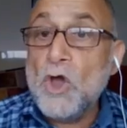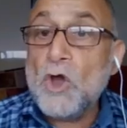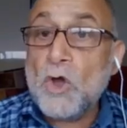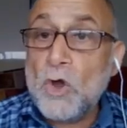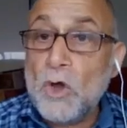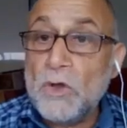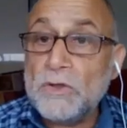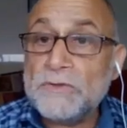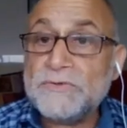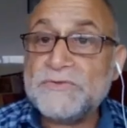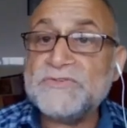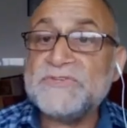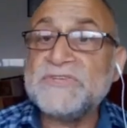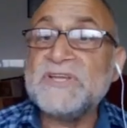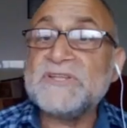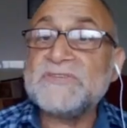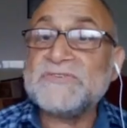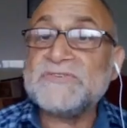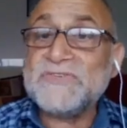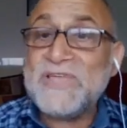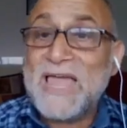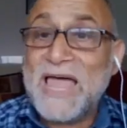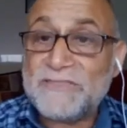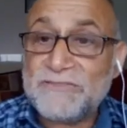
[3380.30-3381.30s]

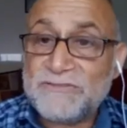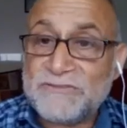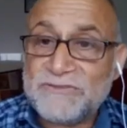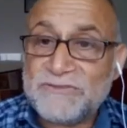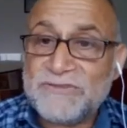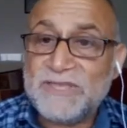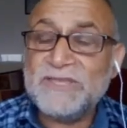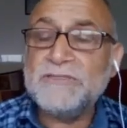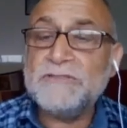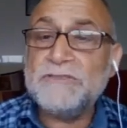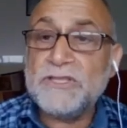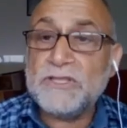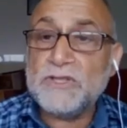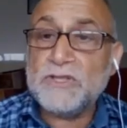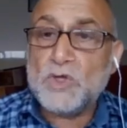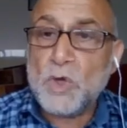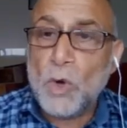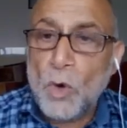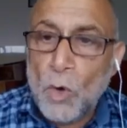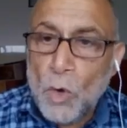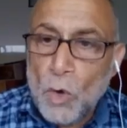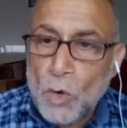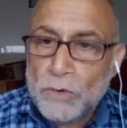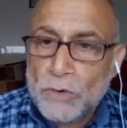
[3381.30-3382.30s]
Concerts attended
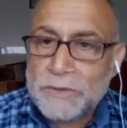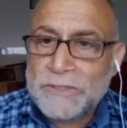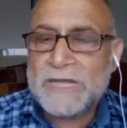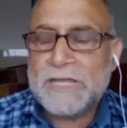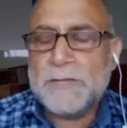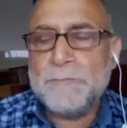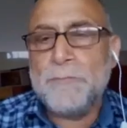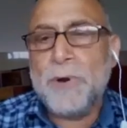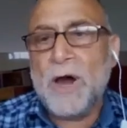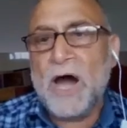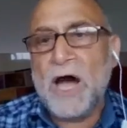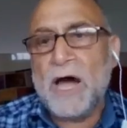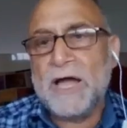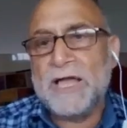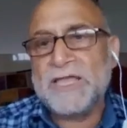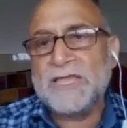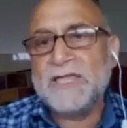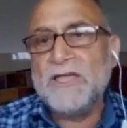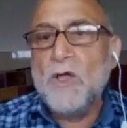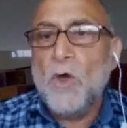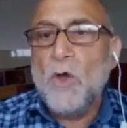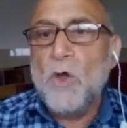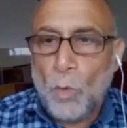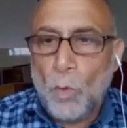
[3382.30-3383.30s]
only by
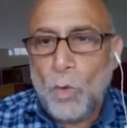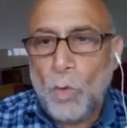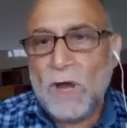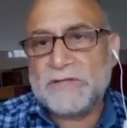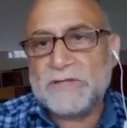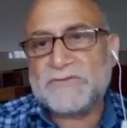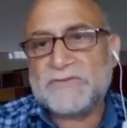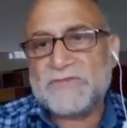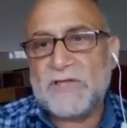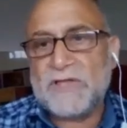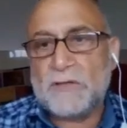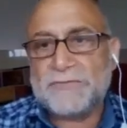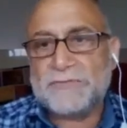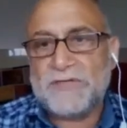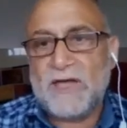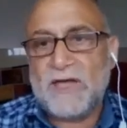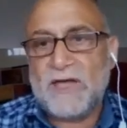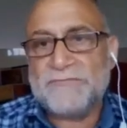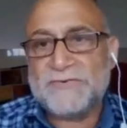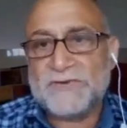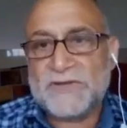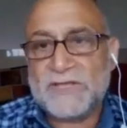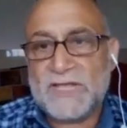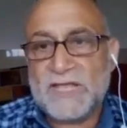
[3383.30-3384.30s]
white South
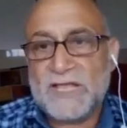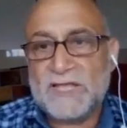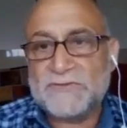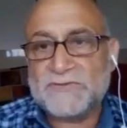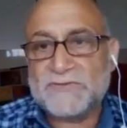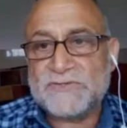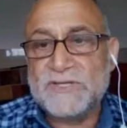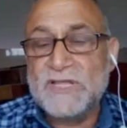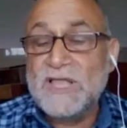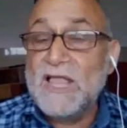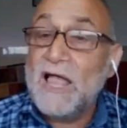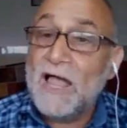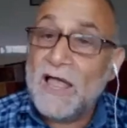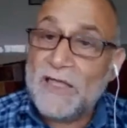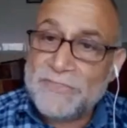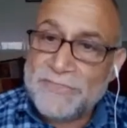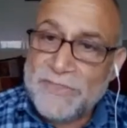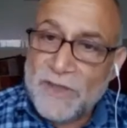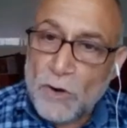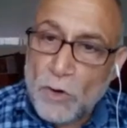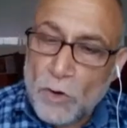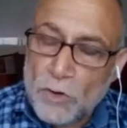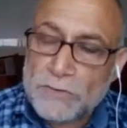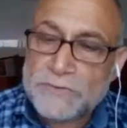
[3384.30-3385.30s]
Africans. And
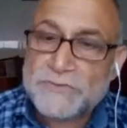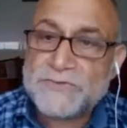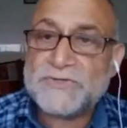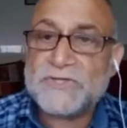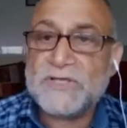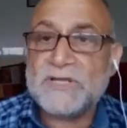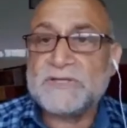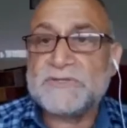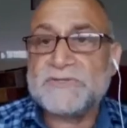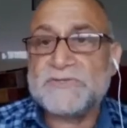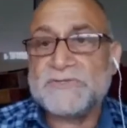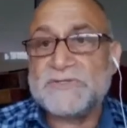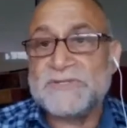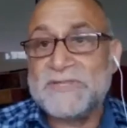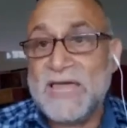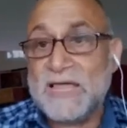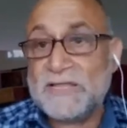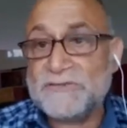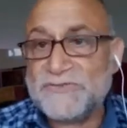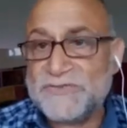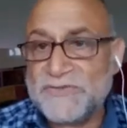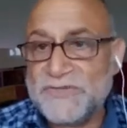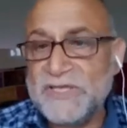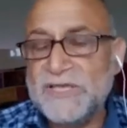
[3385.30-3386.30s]
the concerts
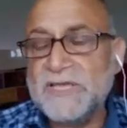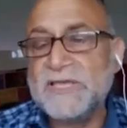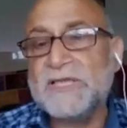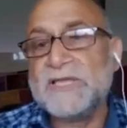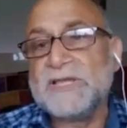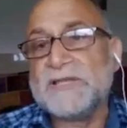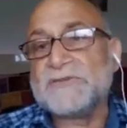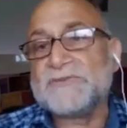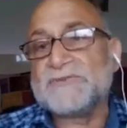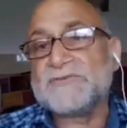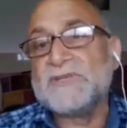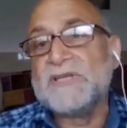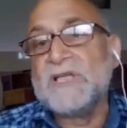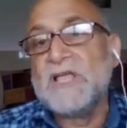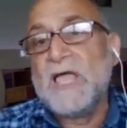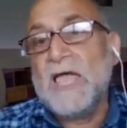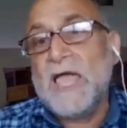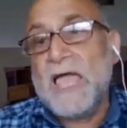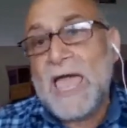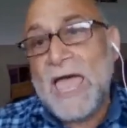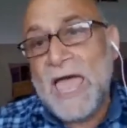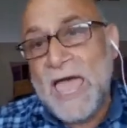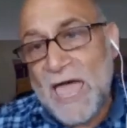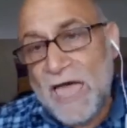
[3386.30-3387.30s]
that singers
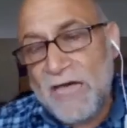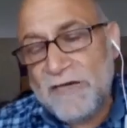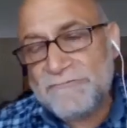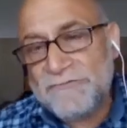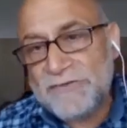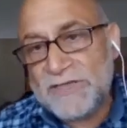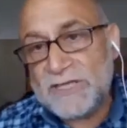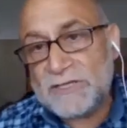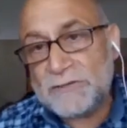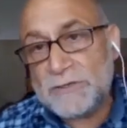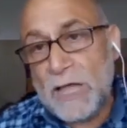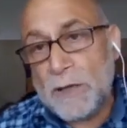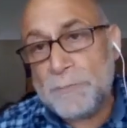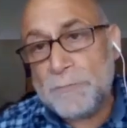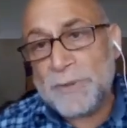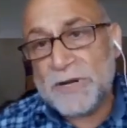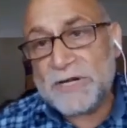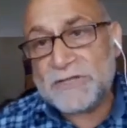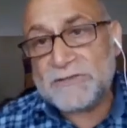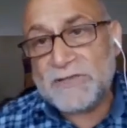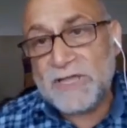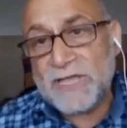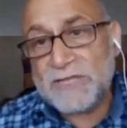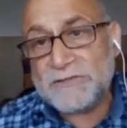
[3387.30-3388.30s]
have in
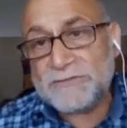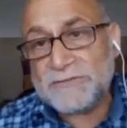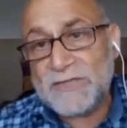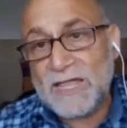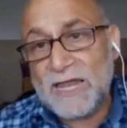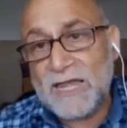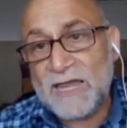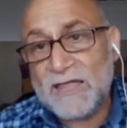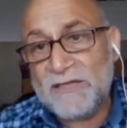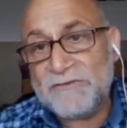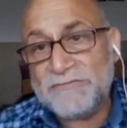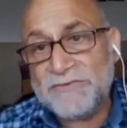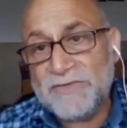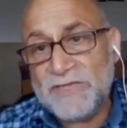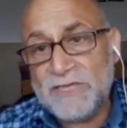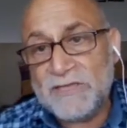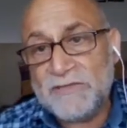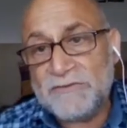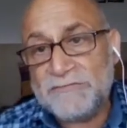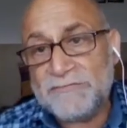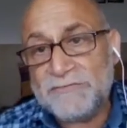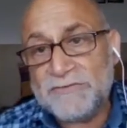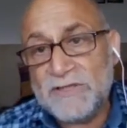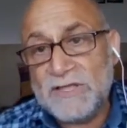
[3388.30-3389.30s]
apartheid Tel
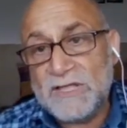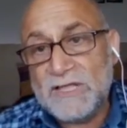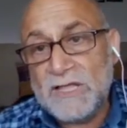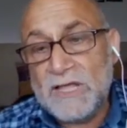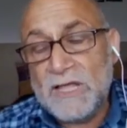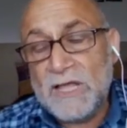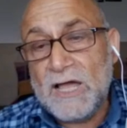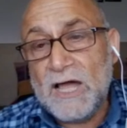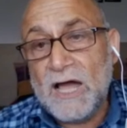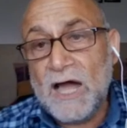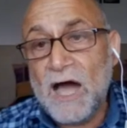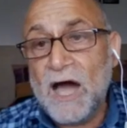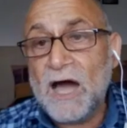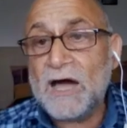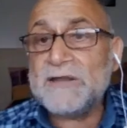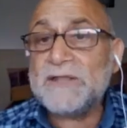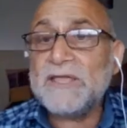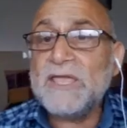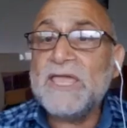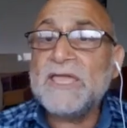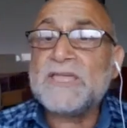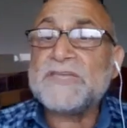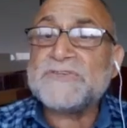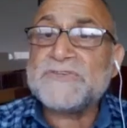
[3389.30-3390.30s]
Aviv are
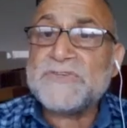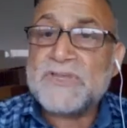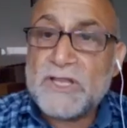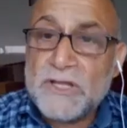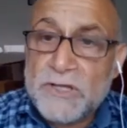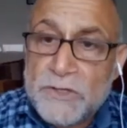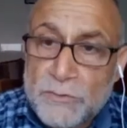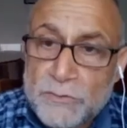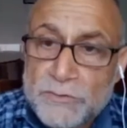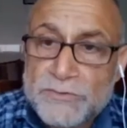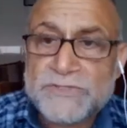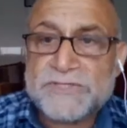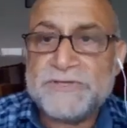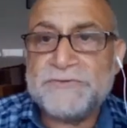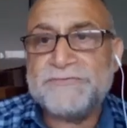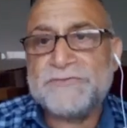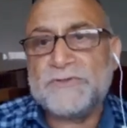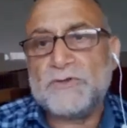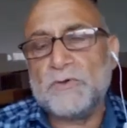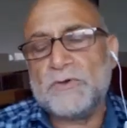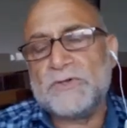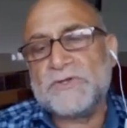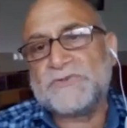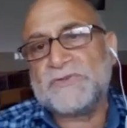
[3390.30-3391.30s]
exclusive
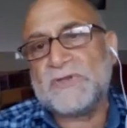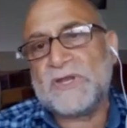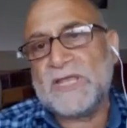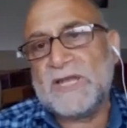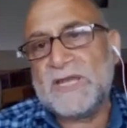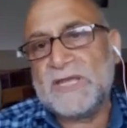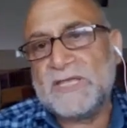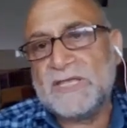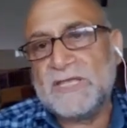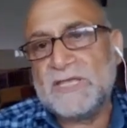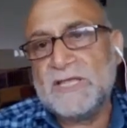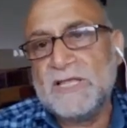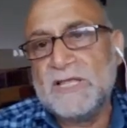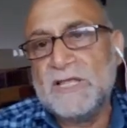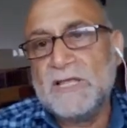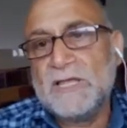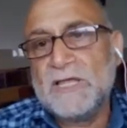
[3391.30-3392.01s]
to Israeli